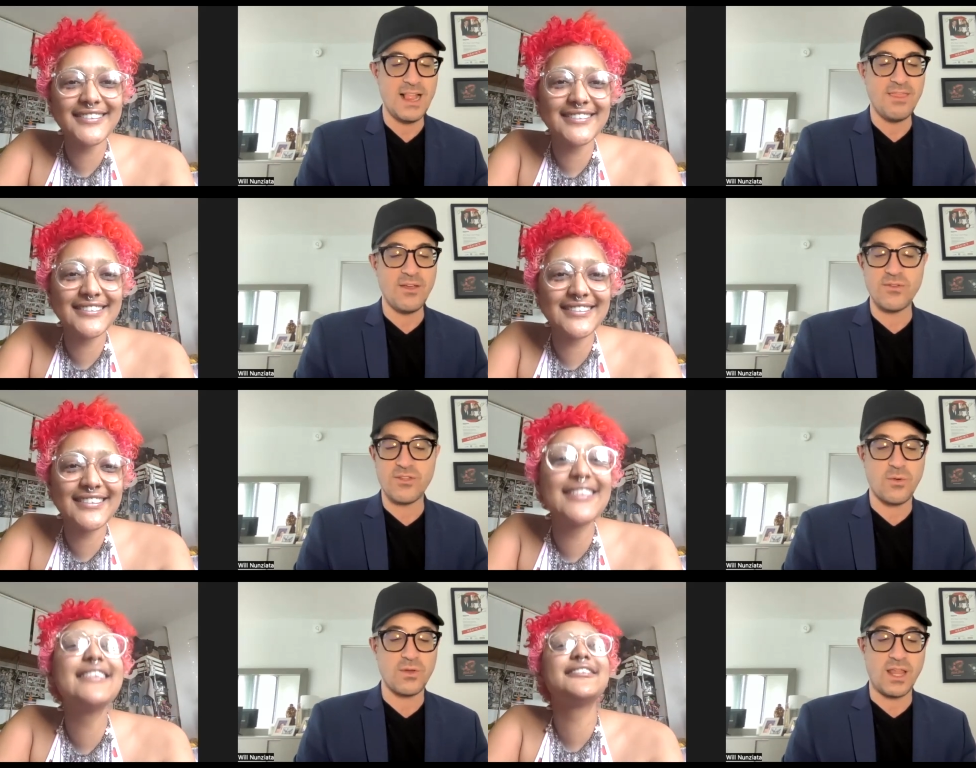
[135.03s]
Speaker 1: There is no
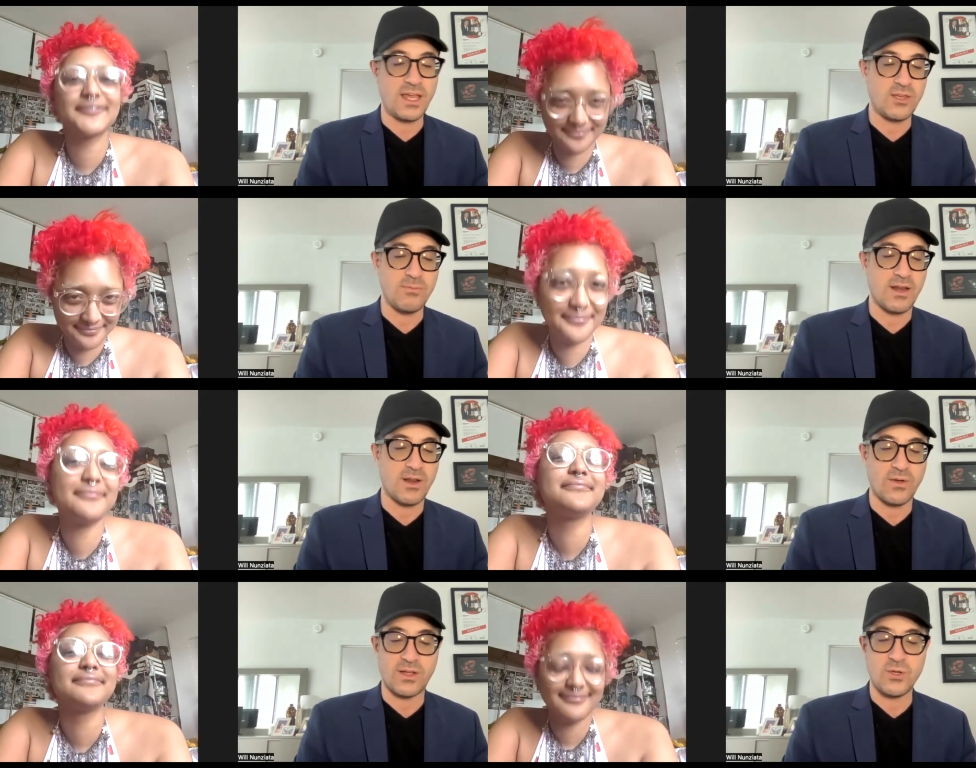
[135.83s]
one like you,
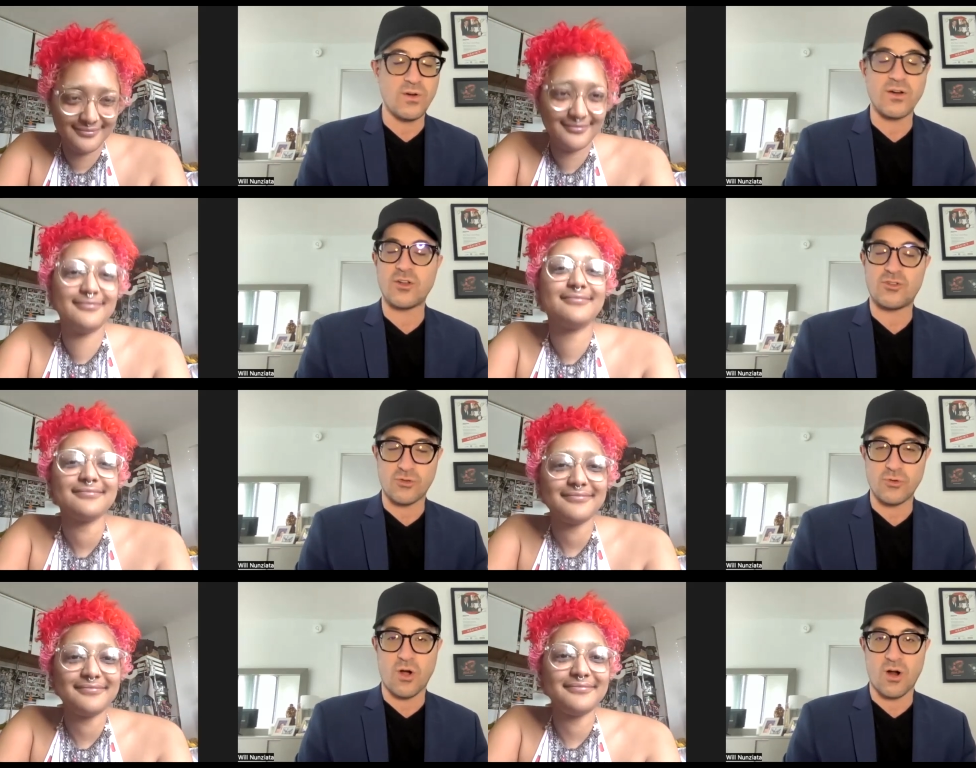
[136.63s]
Meadow. You are a
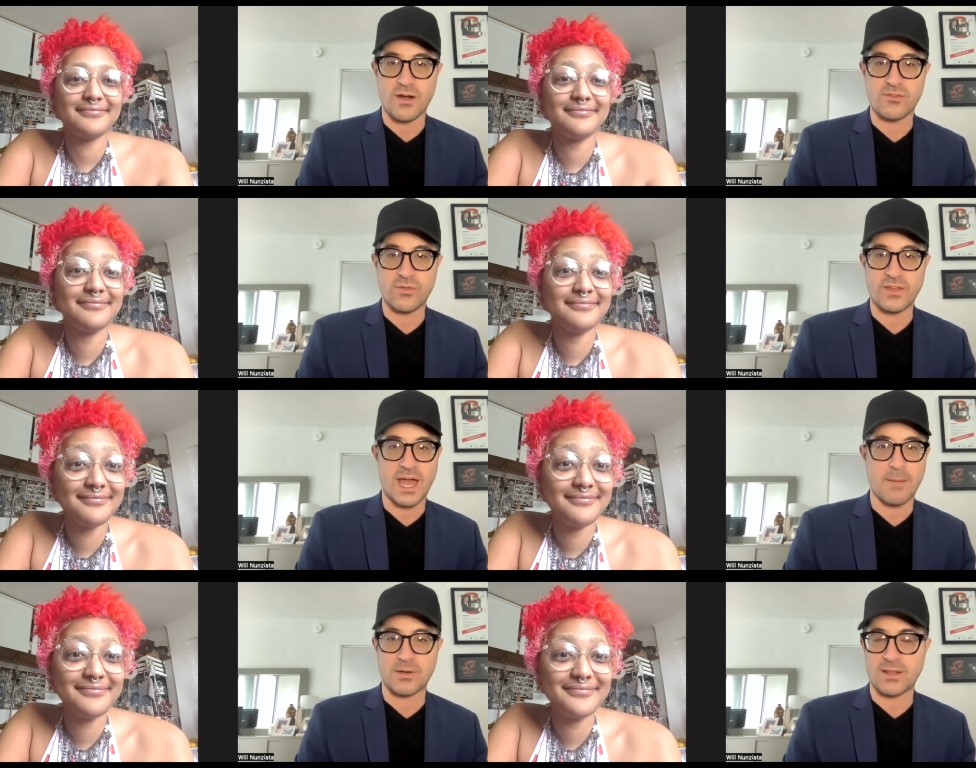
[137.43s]
true artist with a
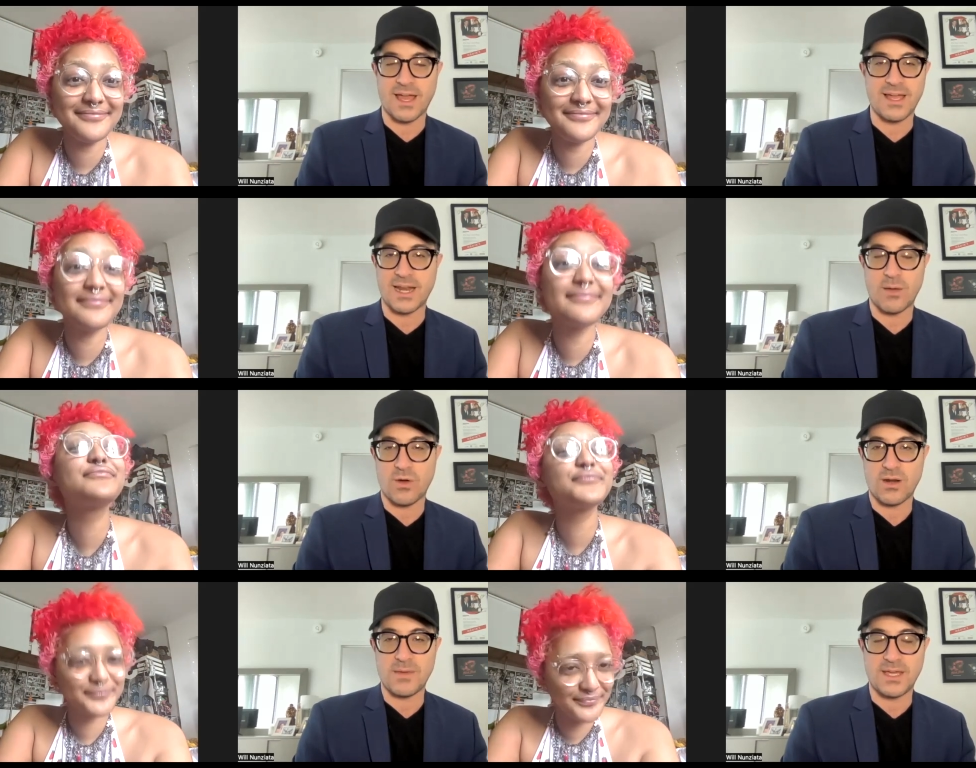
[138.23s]
capital A, and I want
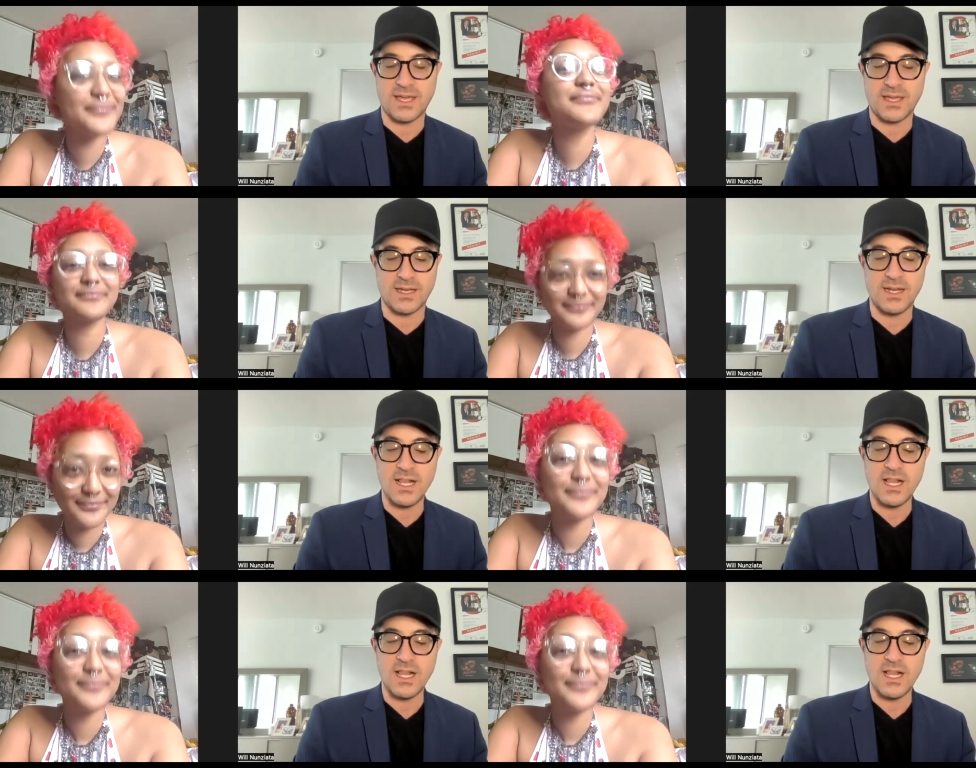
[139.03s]
to begin.